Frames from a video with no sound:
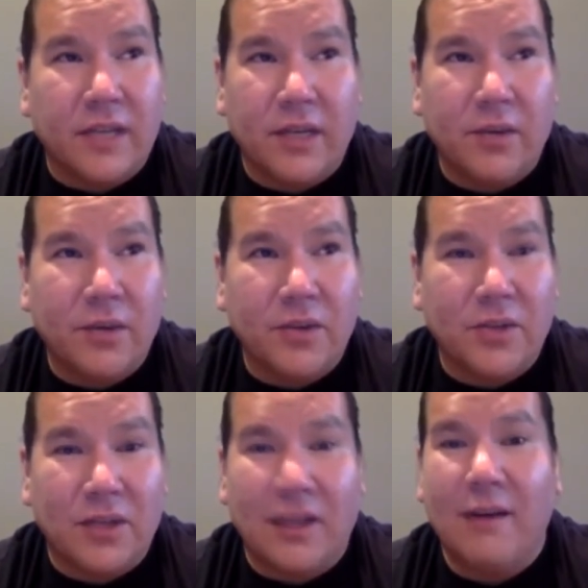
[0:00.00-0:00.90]
I know there's
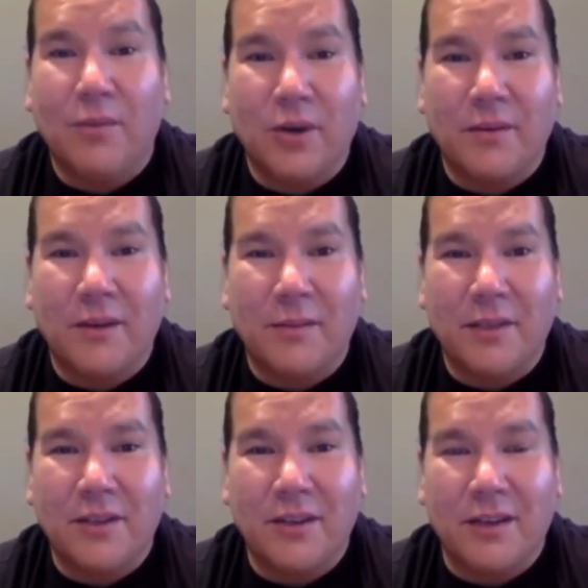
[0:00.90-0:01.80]
a lot more I'm going to
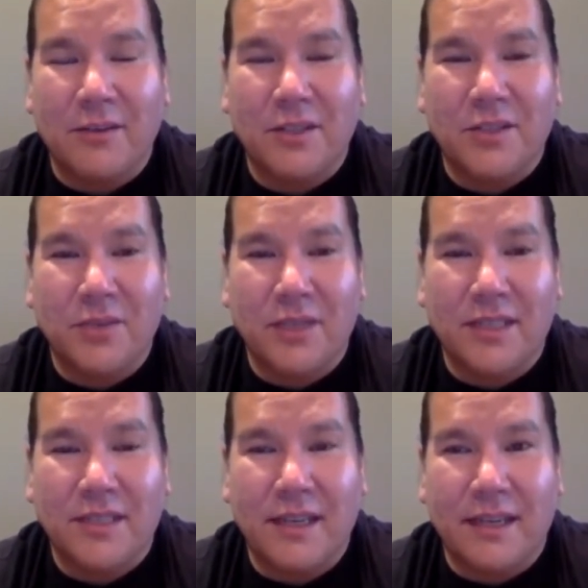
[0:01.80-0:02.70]
be learning, which is really
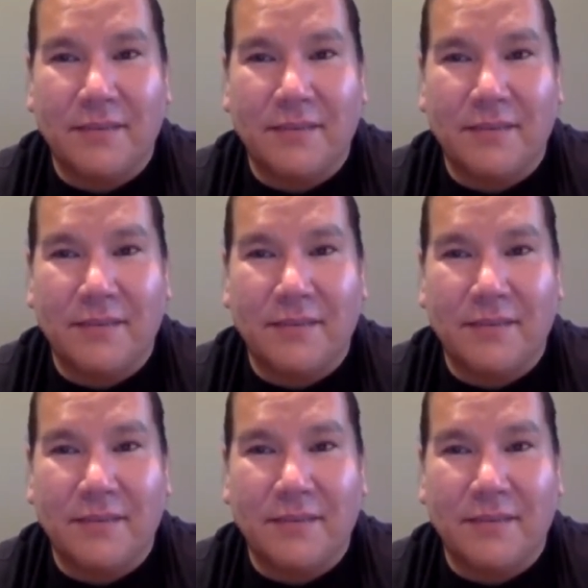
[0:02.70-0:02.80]
exciting.